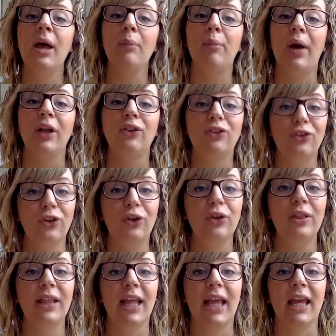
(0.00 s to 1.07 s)
but I do
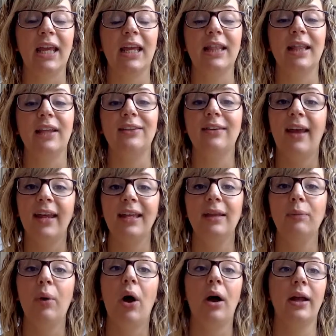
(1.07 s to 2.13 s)
think that
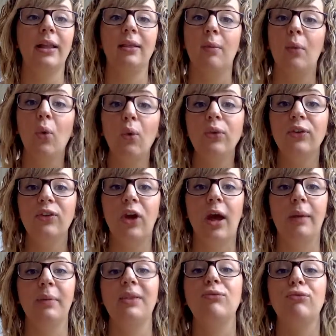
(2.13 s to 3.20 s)
taking part in them all the
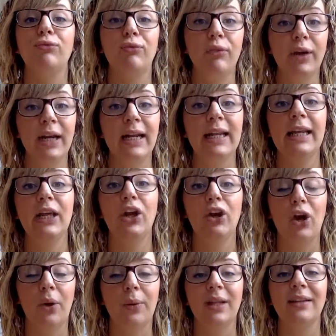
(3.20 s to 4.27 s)
time is really
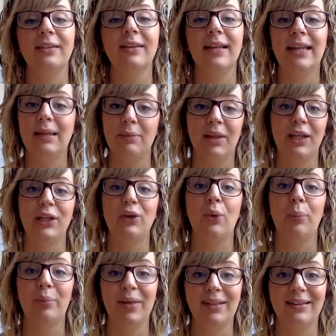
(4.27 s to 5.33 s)
going to limit your
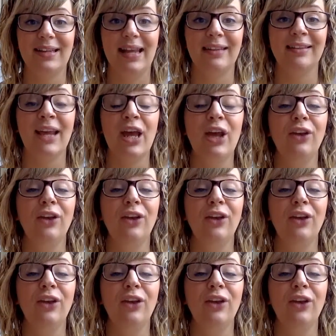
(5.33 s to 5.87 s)
business.